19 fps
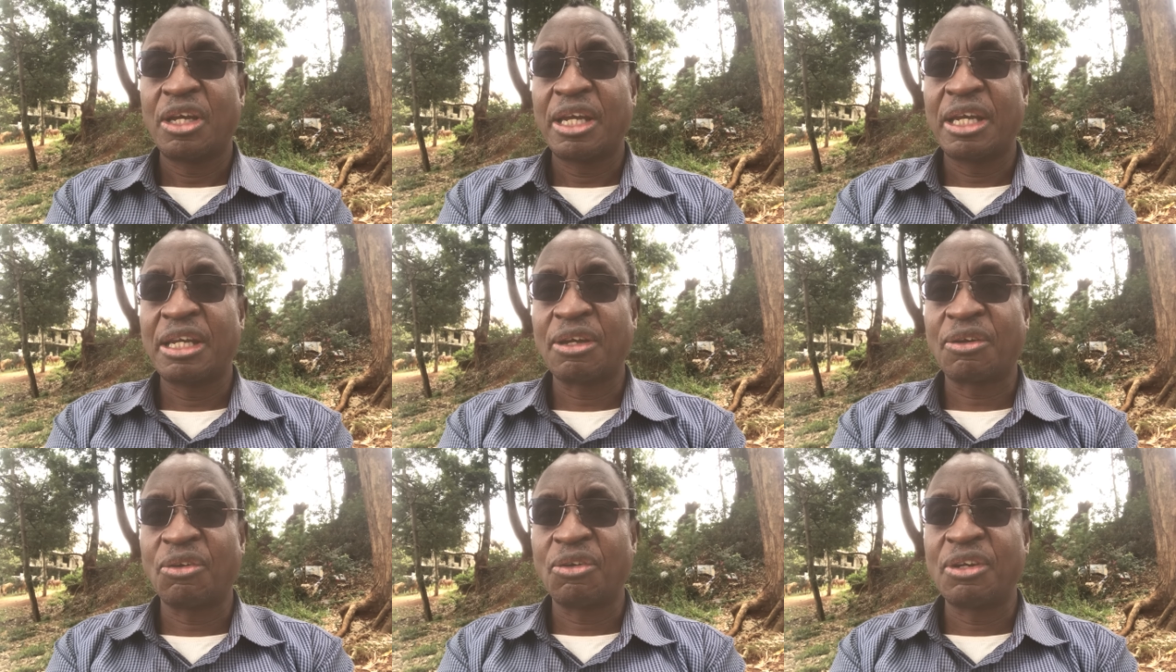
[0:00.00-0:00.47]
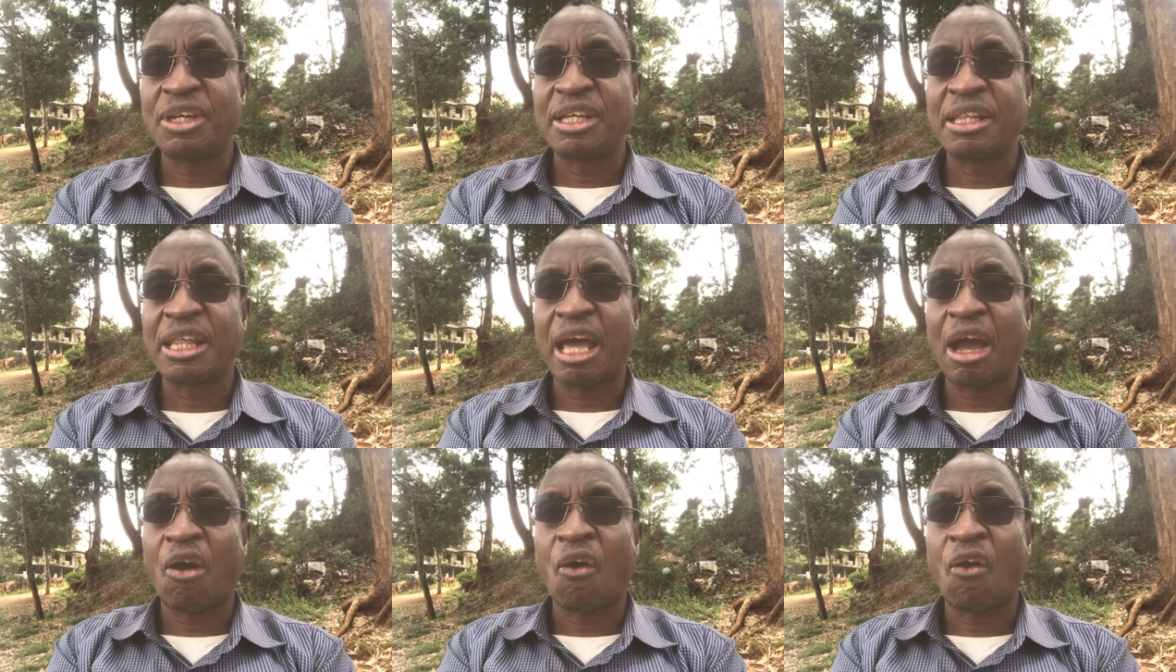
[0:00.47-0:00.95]

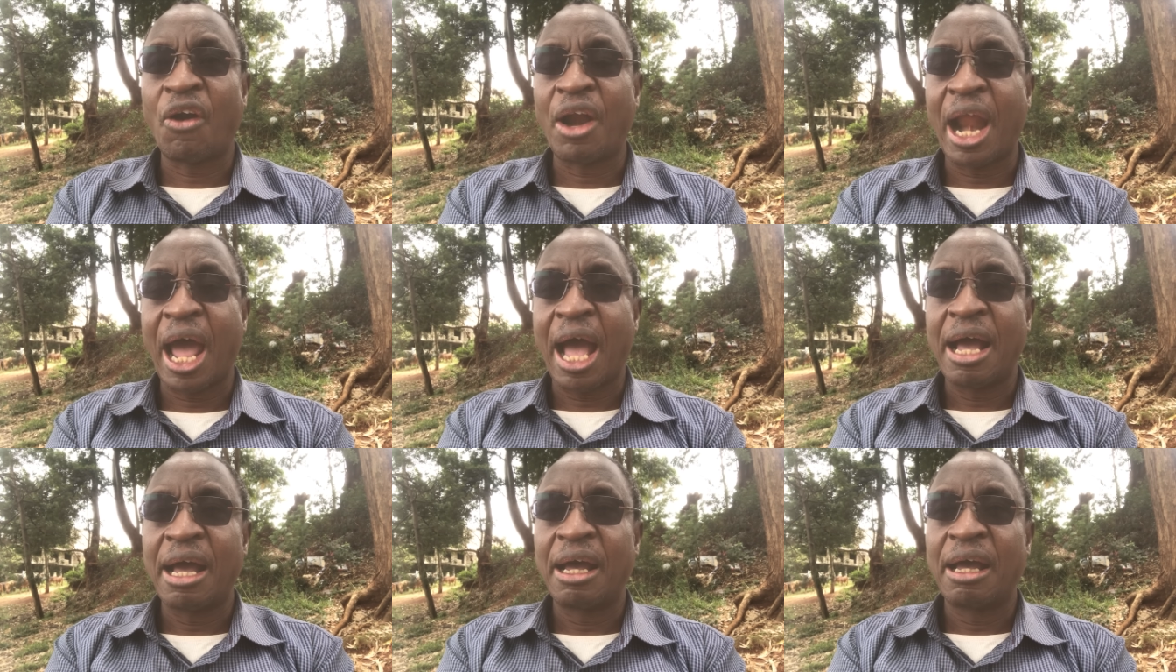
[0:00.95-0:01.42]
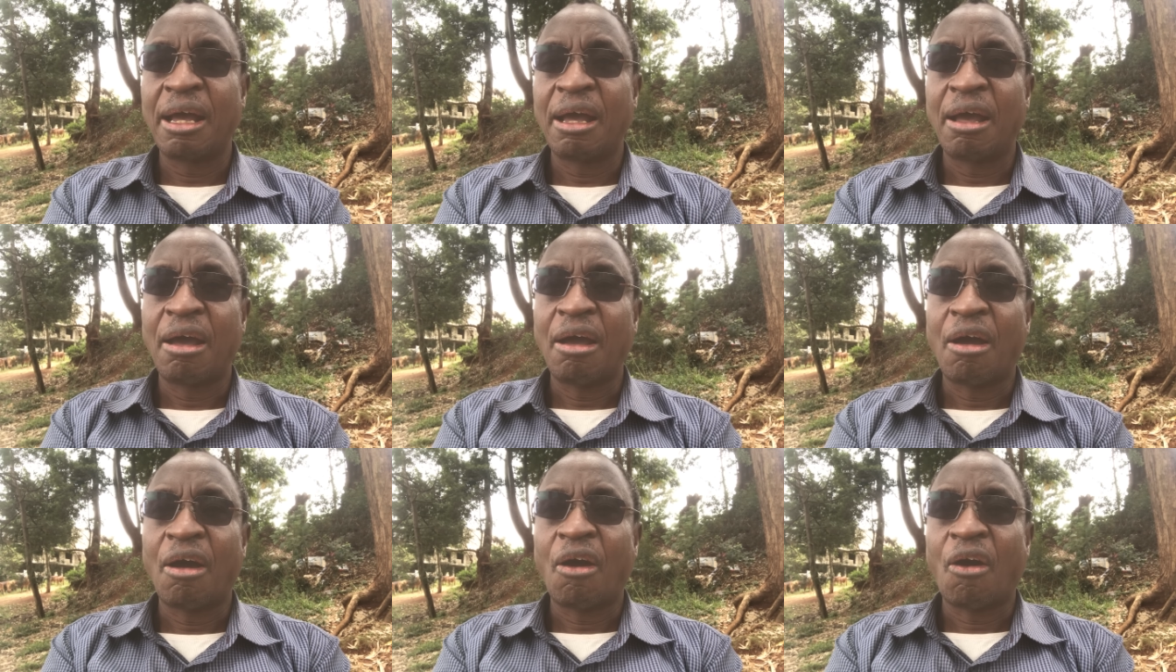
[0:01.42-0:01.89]
including the owner
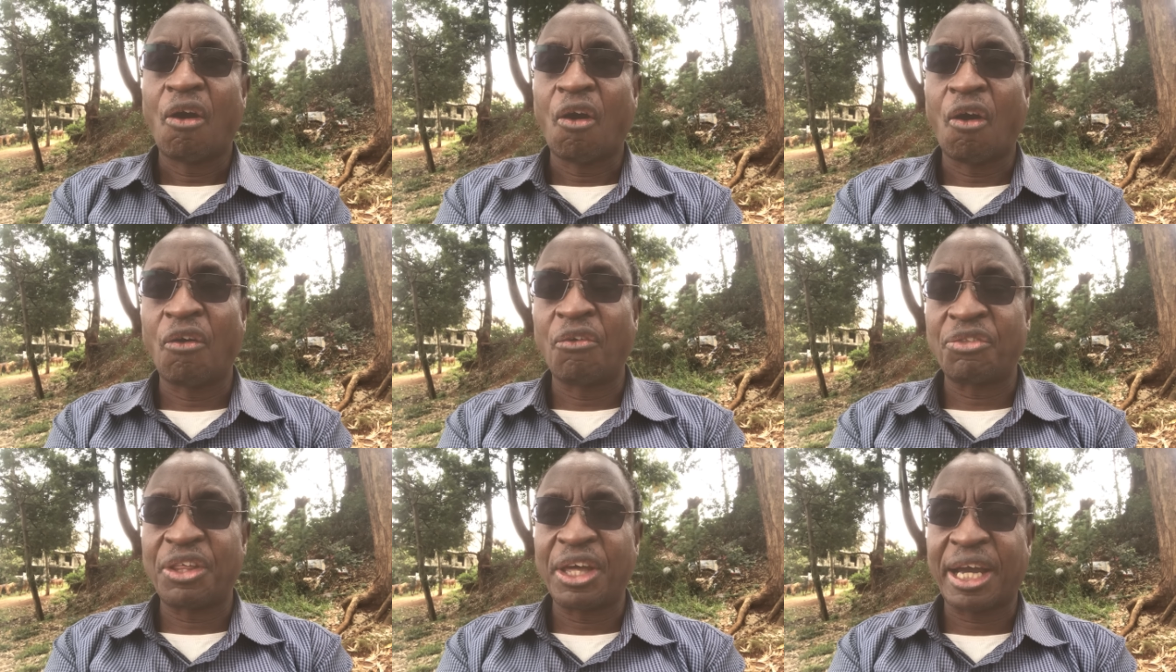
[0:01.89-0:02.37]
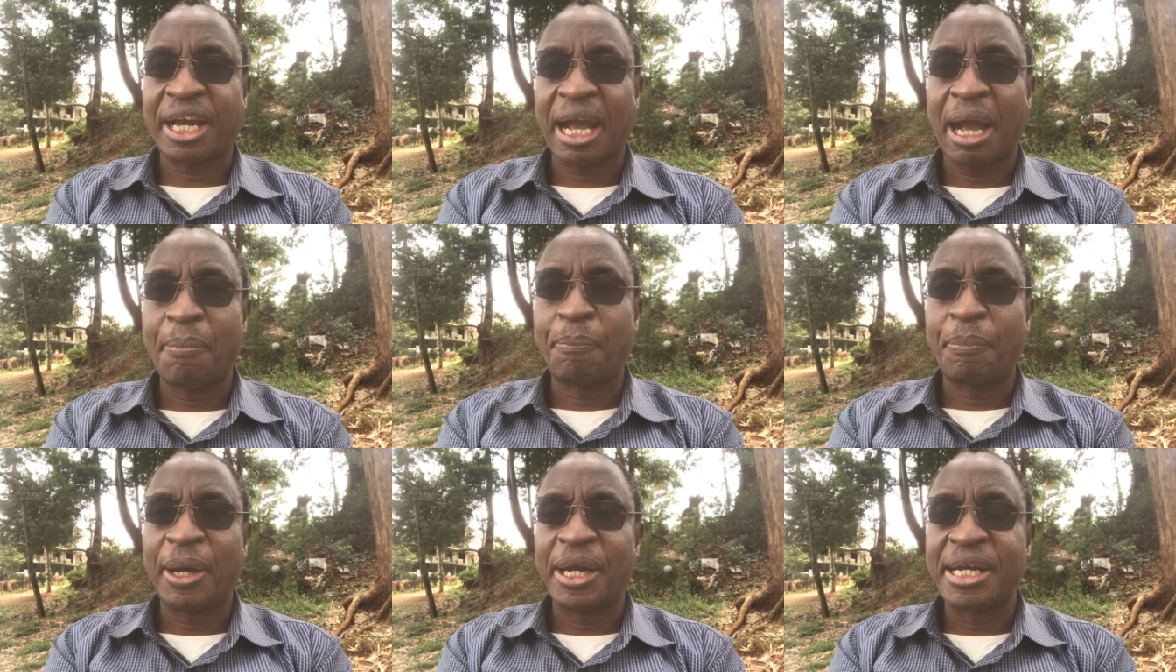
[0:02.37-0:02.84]
of the
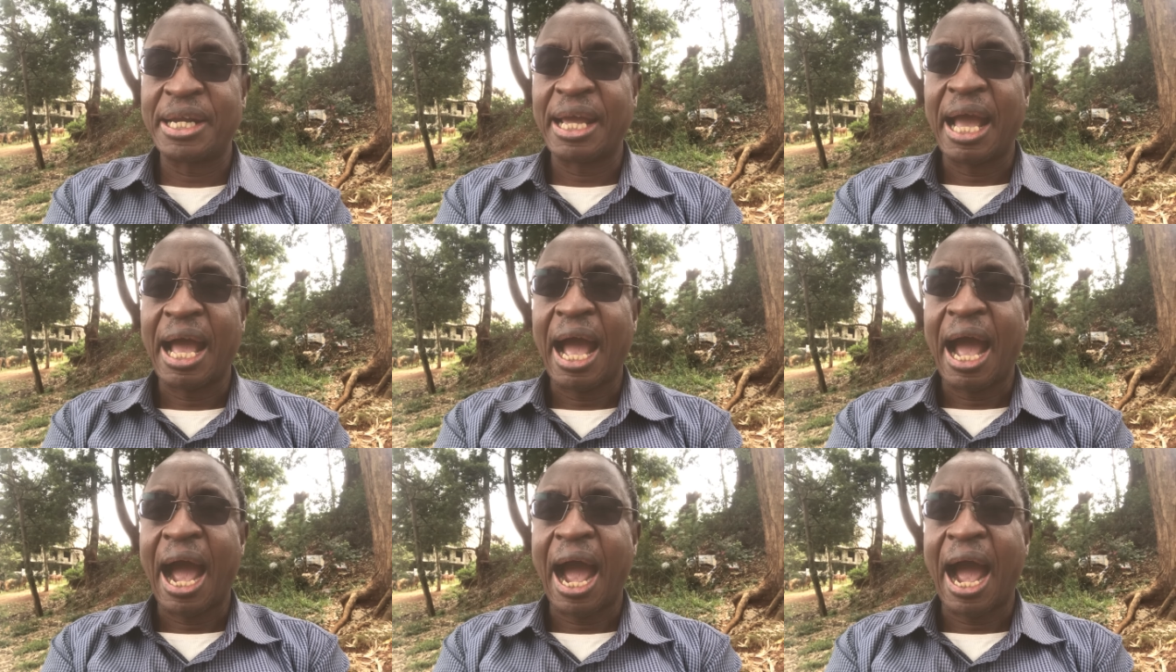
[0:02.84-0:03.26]
company,